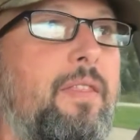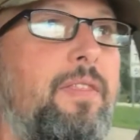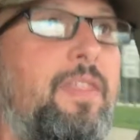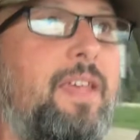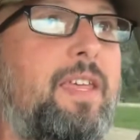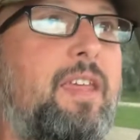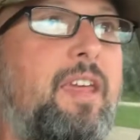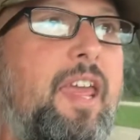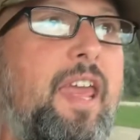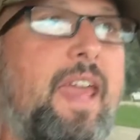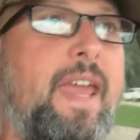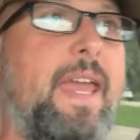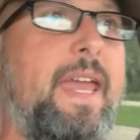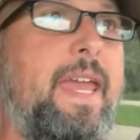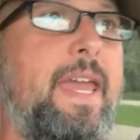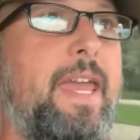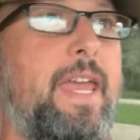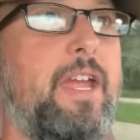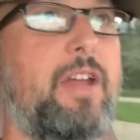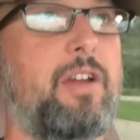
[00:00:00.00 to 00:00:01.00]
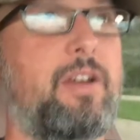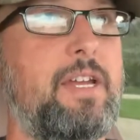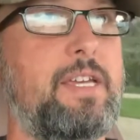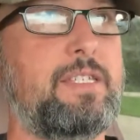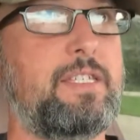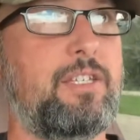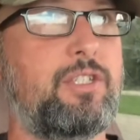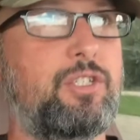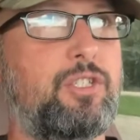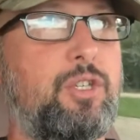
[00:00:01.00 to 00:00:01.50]
the key here
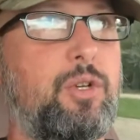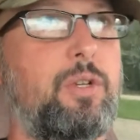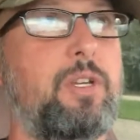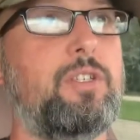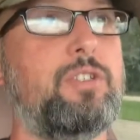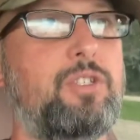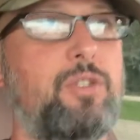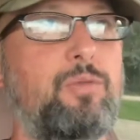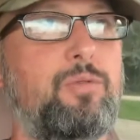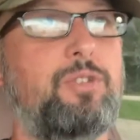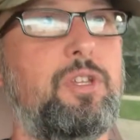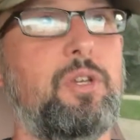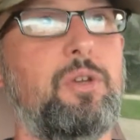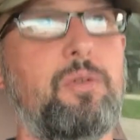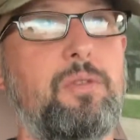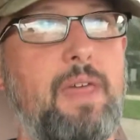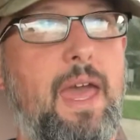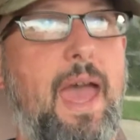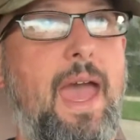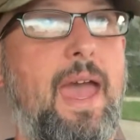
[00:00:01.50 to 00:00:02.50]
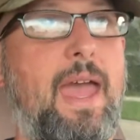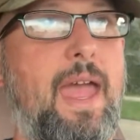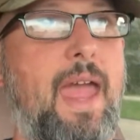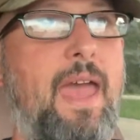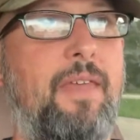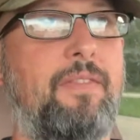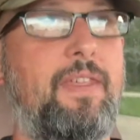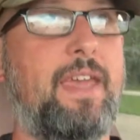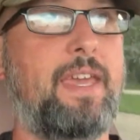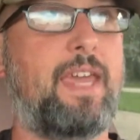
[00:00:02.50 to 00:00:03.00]
is as soon as you do that
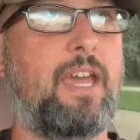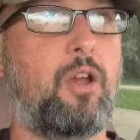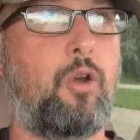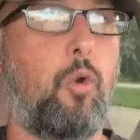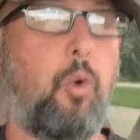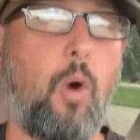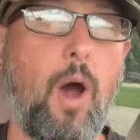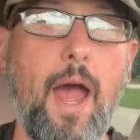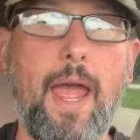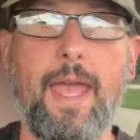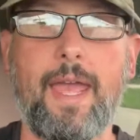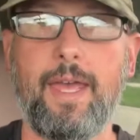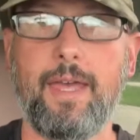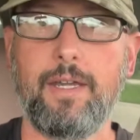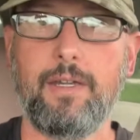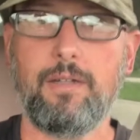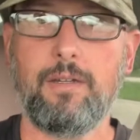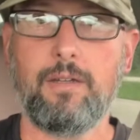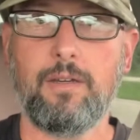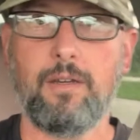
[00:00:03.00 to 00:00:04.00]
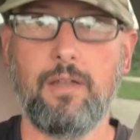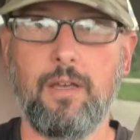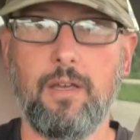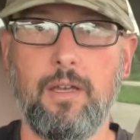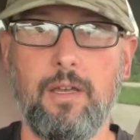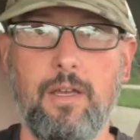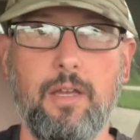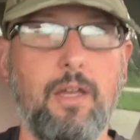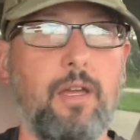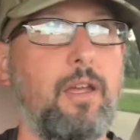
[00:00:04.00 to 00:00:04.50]
and they get quiet,
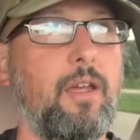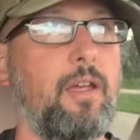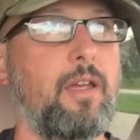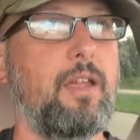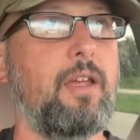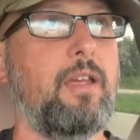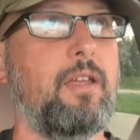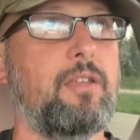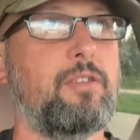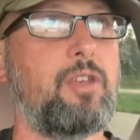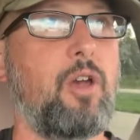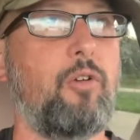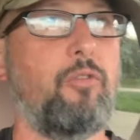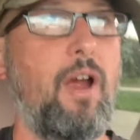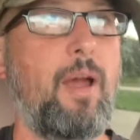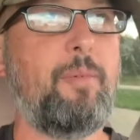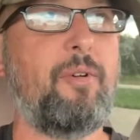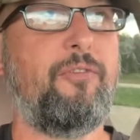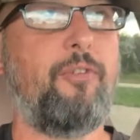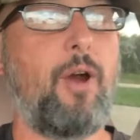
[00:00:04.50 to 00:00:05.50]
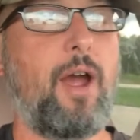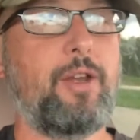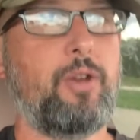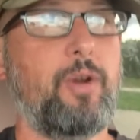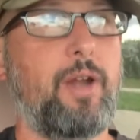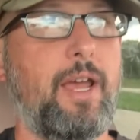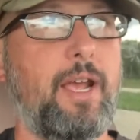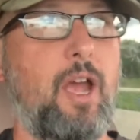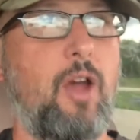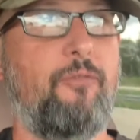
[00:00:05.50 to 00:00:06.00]
so right before I
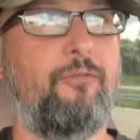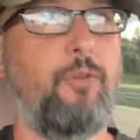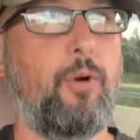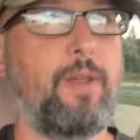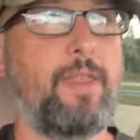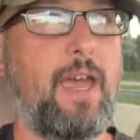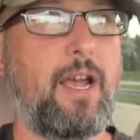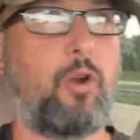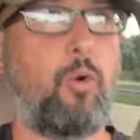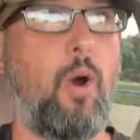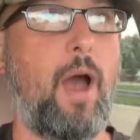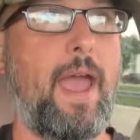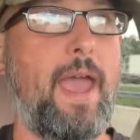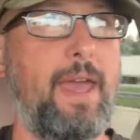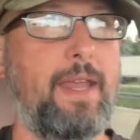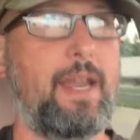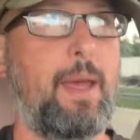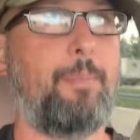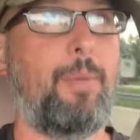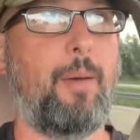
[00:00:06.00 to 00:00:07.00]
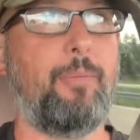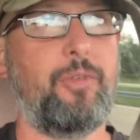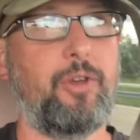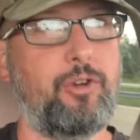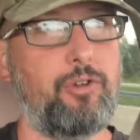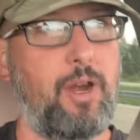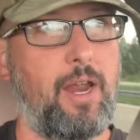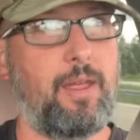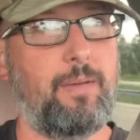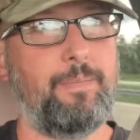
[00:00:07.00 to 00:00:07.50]
do it, I go, fooey, that quiet, and I bump the
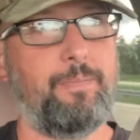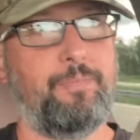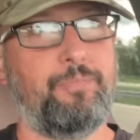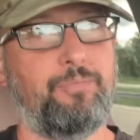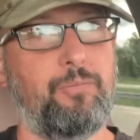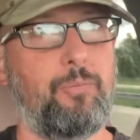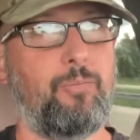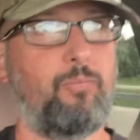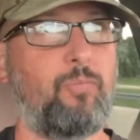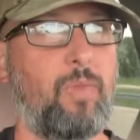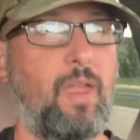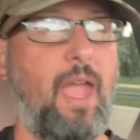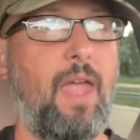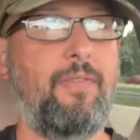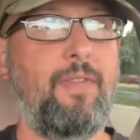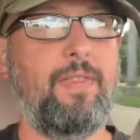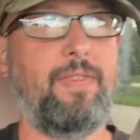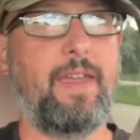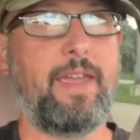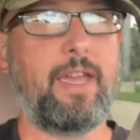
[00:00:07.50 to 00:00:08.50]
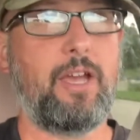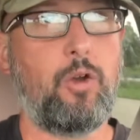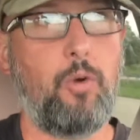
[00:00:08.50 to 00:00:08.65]
crate. And then they get